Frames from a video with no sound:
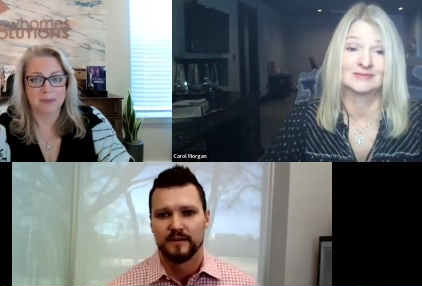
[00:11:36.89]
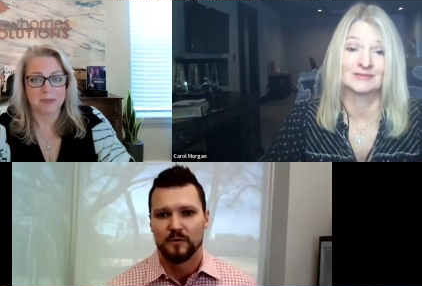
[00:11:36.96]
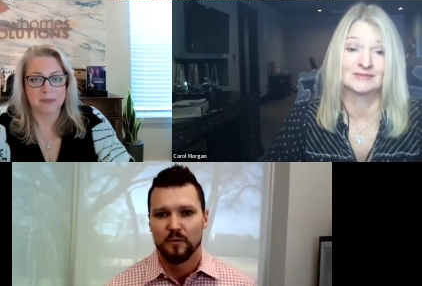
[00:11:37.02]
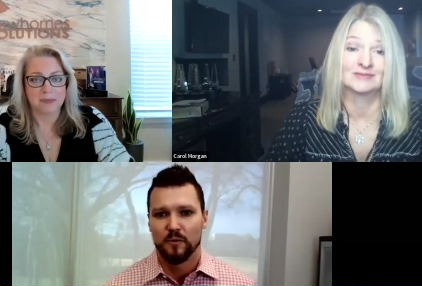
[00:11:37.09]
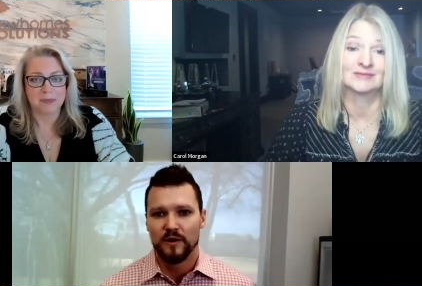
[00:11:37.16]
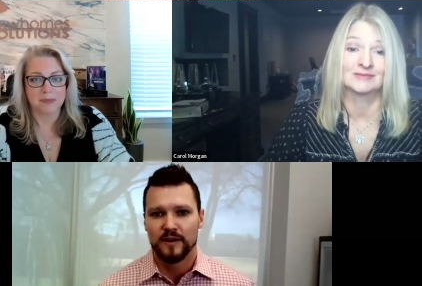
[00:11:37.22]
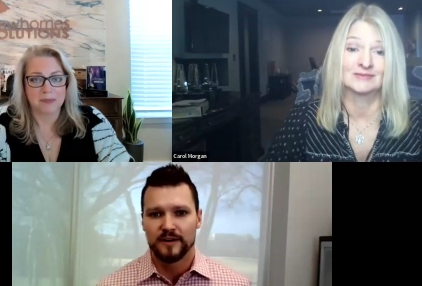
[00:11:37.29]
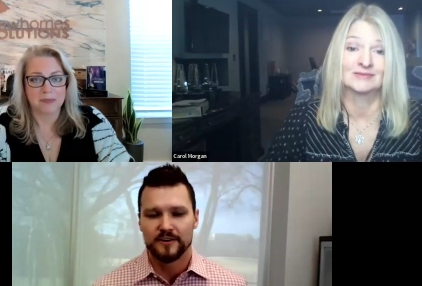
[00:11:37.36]

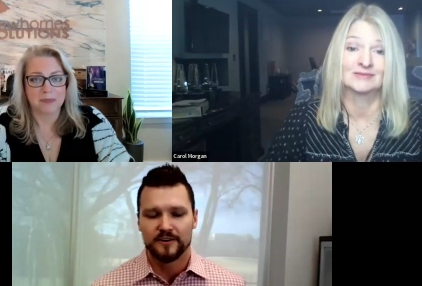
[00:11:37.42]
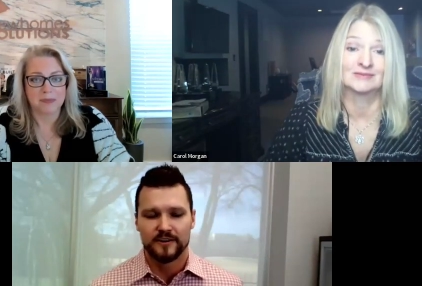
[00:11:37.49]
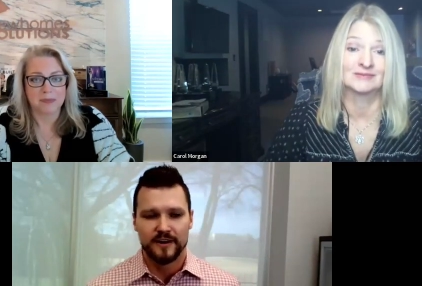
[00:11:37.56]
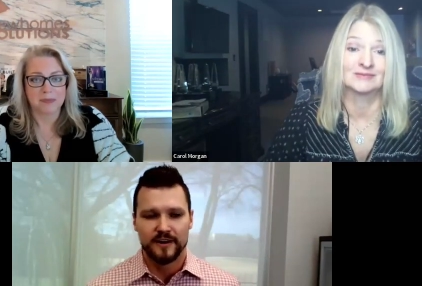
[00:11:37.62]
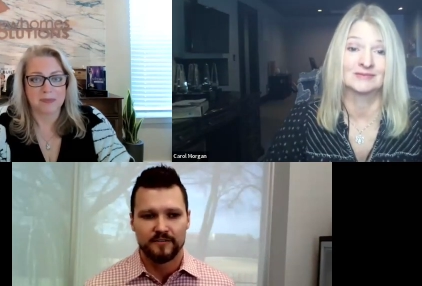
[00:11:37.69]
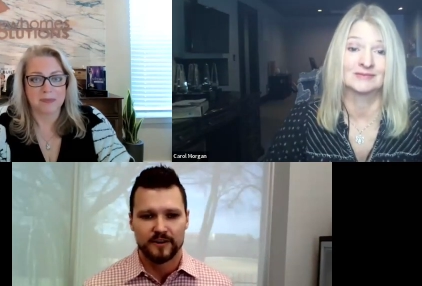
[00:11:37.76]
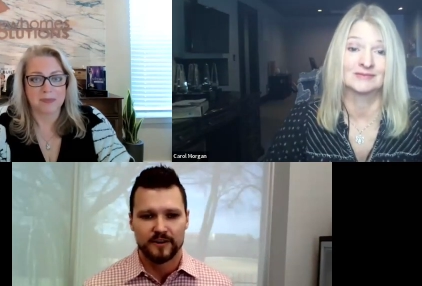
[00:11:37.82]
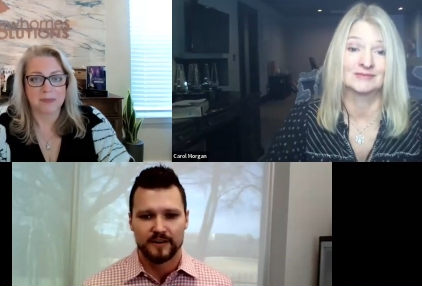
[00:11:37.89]
Speaker 1: one, you're
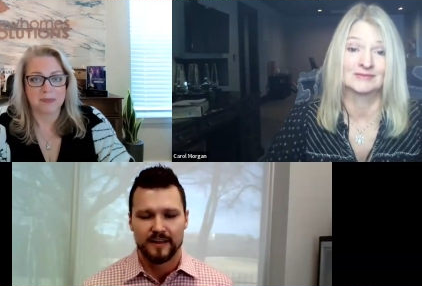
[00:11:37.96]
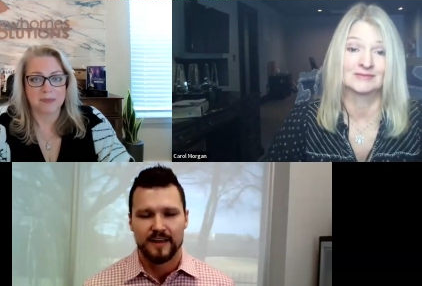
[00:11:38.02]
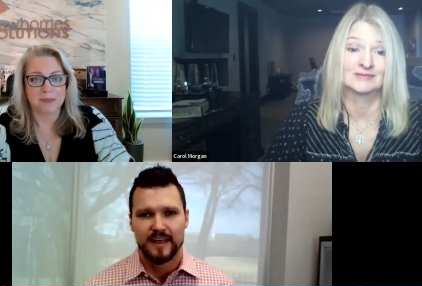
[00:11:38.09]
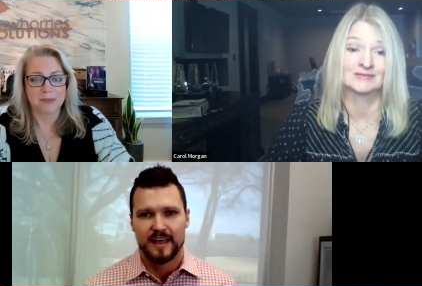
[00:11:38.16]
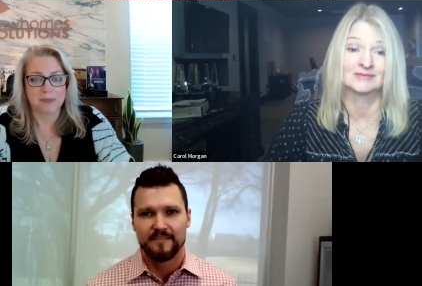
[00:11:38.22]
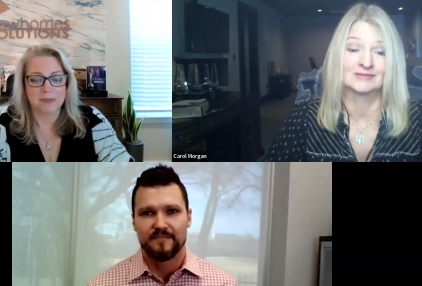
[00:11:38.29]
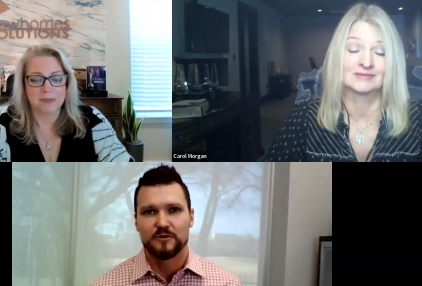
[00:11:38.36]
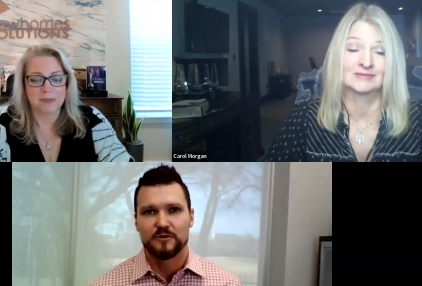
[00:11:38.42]
never,
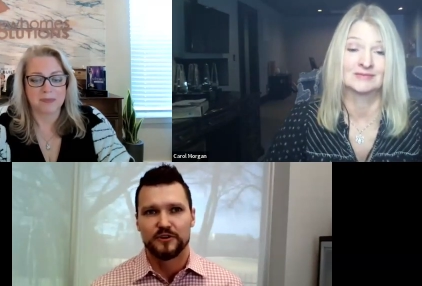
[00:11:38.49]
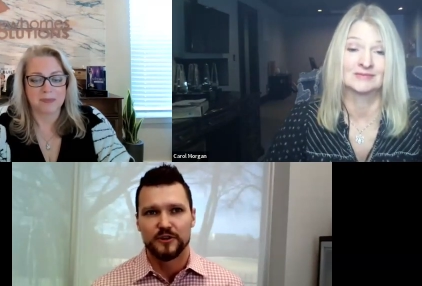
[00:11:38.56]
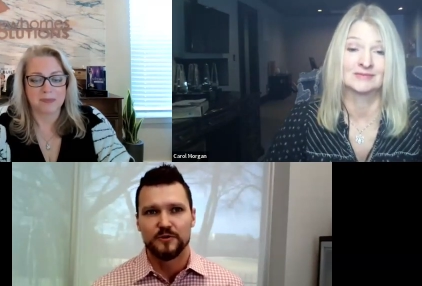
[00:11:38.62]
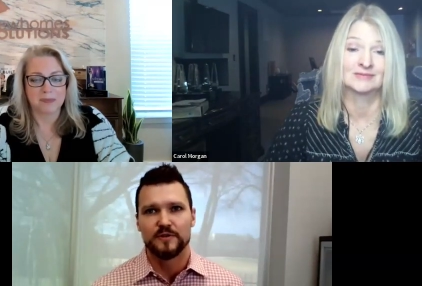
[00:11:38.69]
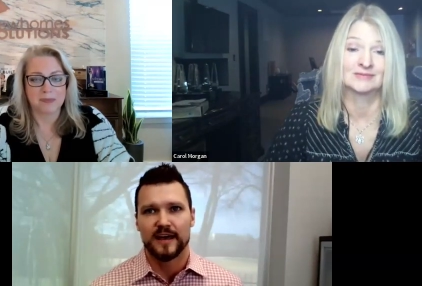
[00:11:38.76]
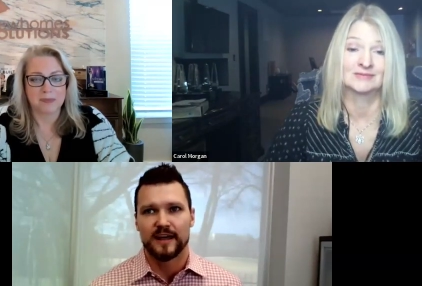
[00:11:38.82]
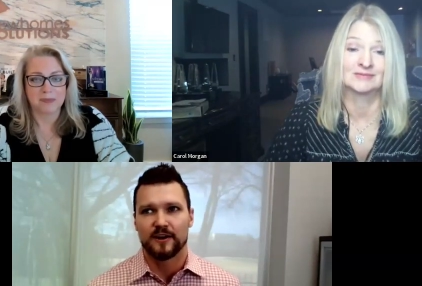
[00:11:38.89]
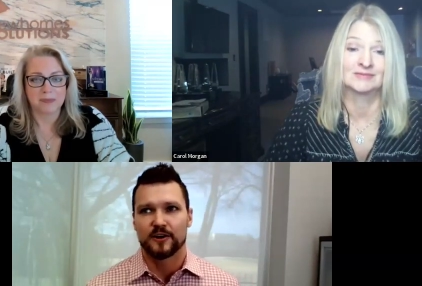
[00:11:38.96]
if you do
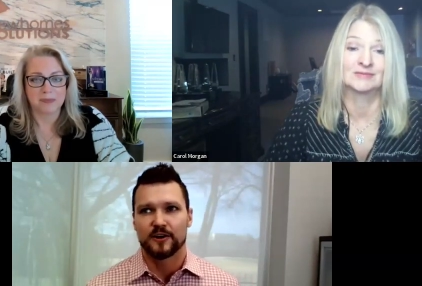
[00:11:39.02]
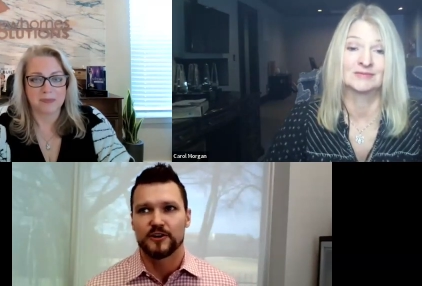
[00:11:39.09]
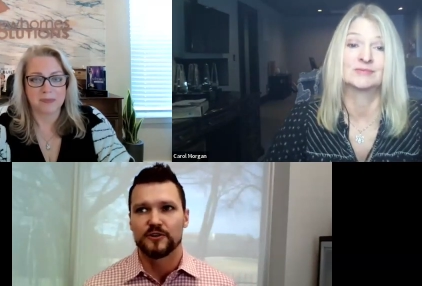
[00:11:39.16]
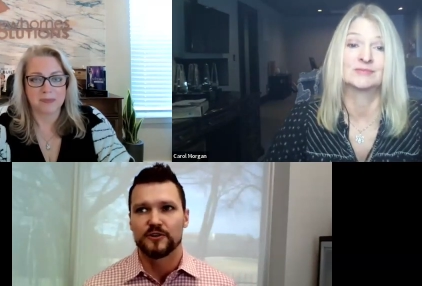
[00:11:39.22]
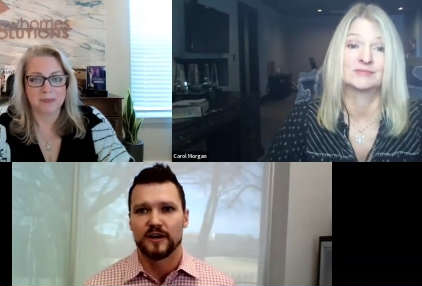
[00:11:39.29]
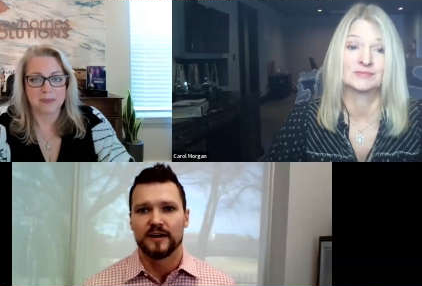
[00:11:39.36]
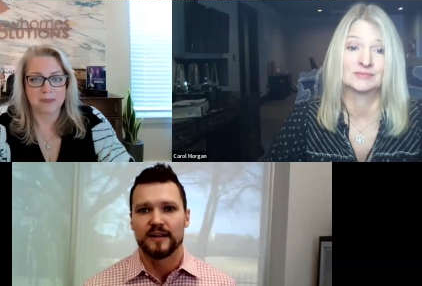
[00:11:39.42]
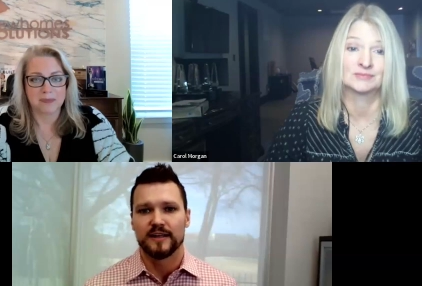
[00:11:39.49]
that, are you
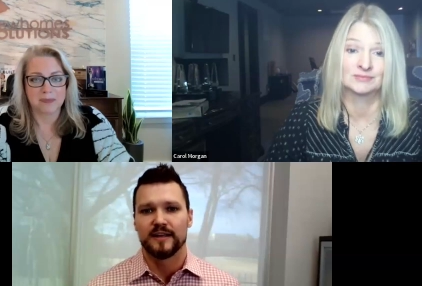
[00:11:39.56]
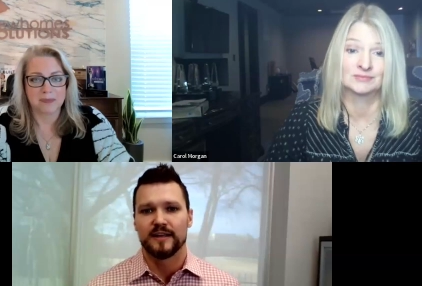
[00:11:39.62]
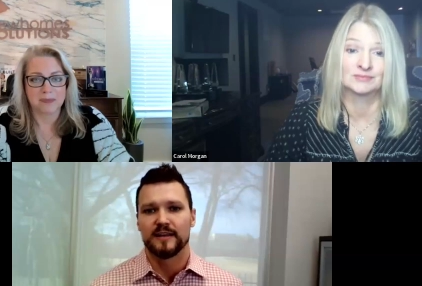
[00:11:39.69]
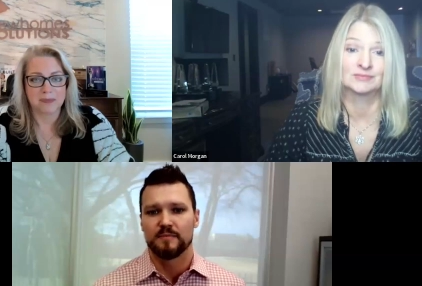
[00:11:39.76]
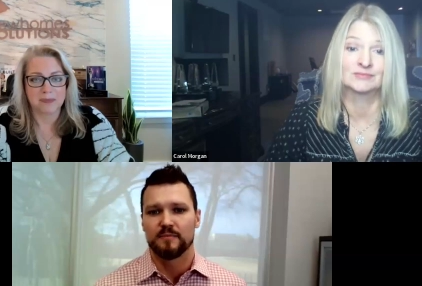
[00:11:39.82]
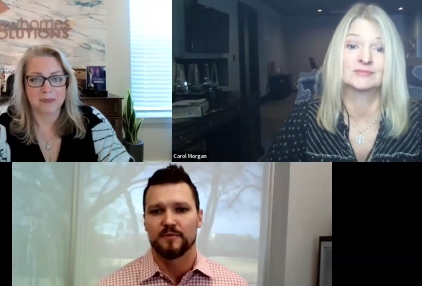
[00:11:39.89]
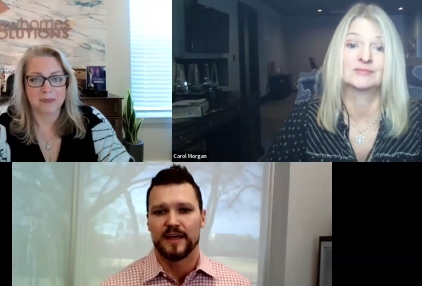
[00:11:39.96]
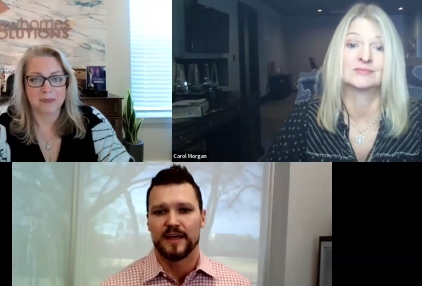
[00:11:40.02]
going to end
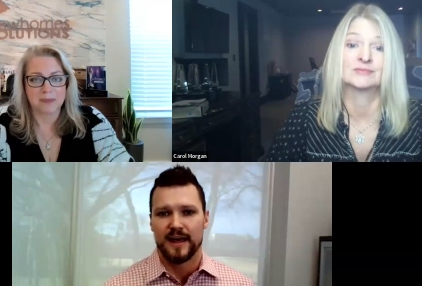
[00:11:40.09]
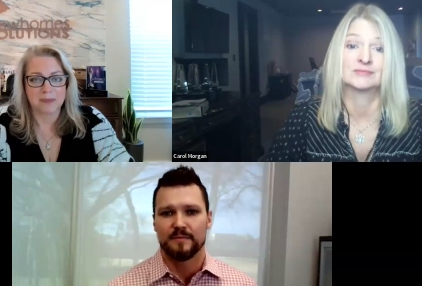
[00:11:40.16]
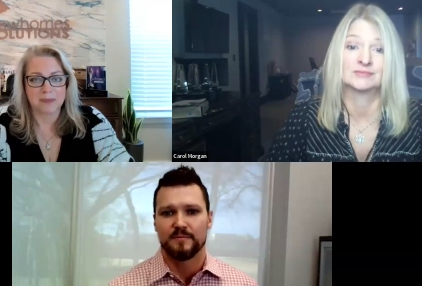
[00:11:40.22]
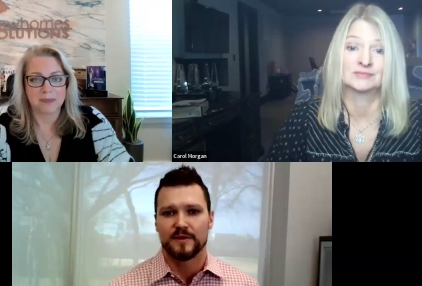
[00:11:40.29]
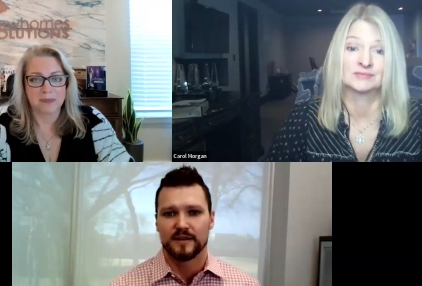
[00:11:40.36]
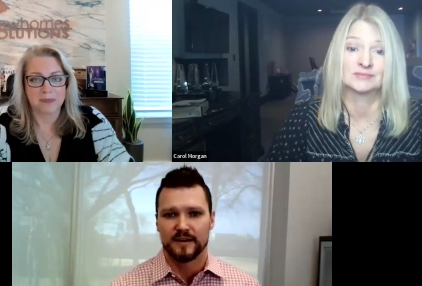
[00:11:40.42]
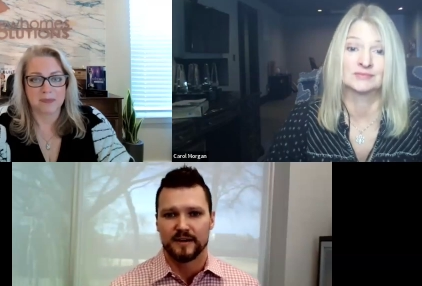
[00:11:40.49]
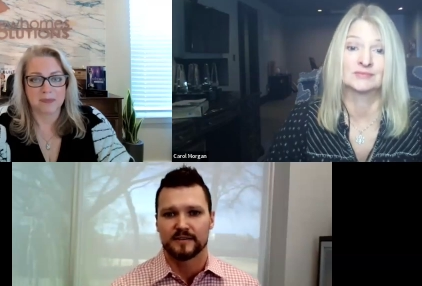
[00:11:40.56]
up with
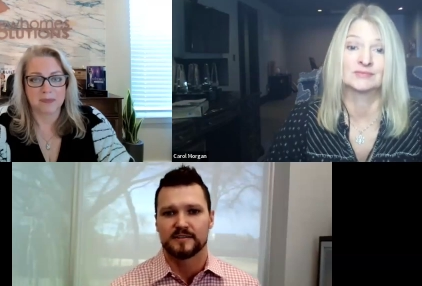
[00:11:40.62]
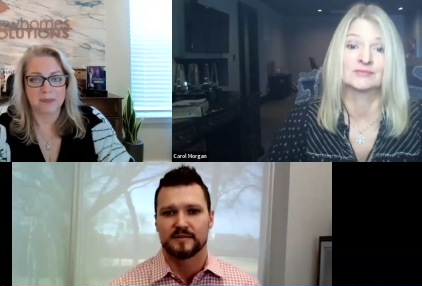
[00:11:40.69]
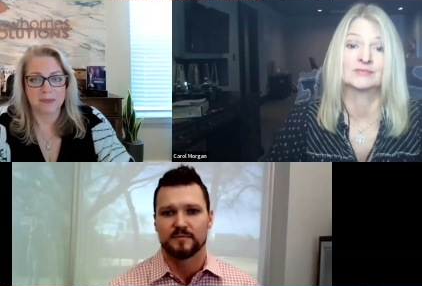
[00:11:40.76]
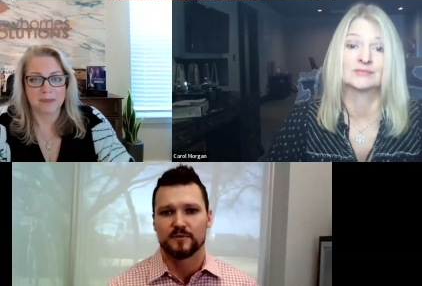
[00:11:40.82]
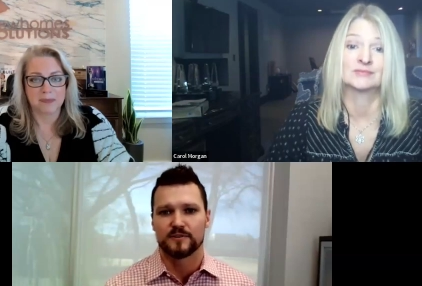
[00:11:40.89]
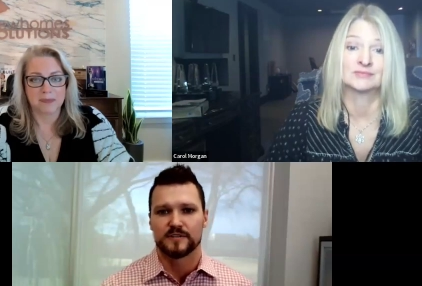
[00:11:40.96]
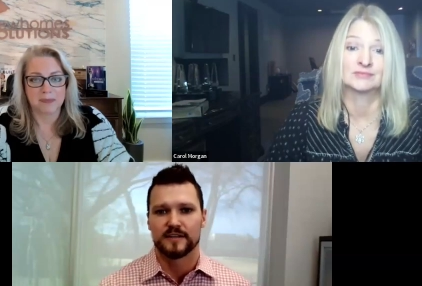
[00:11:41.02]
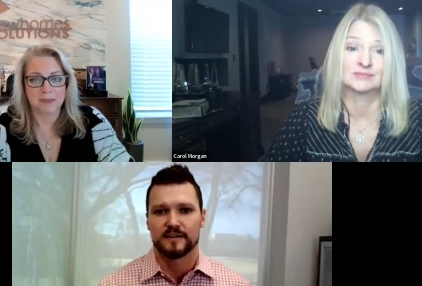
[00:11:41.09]
happy
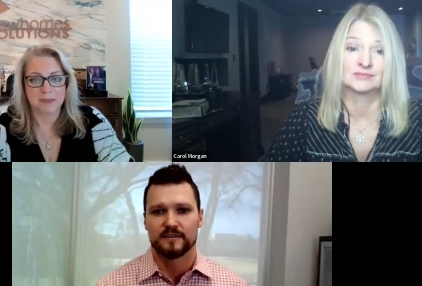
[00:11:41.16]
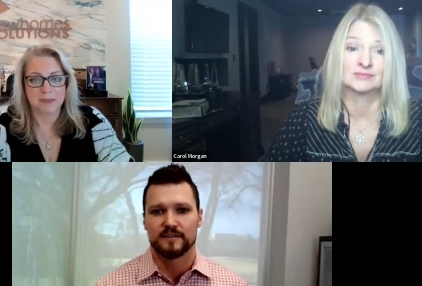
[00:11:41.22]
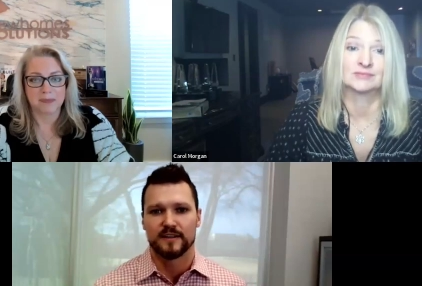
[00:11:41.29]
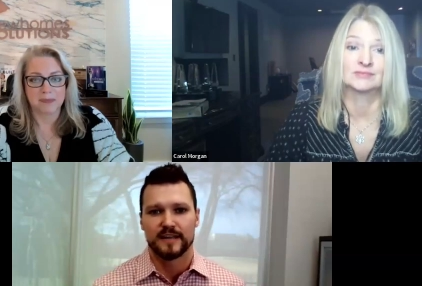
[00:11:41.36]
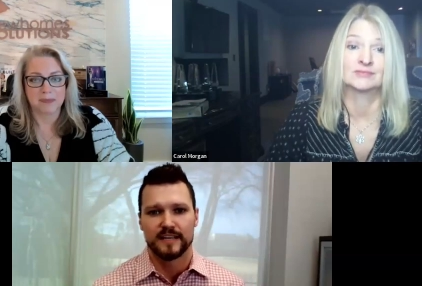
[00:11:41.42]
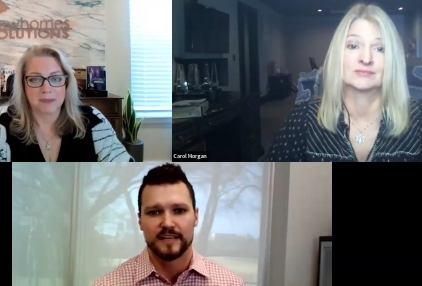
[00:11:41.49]
customers that are like,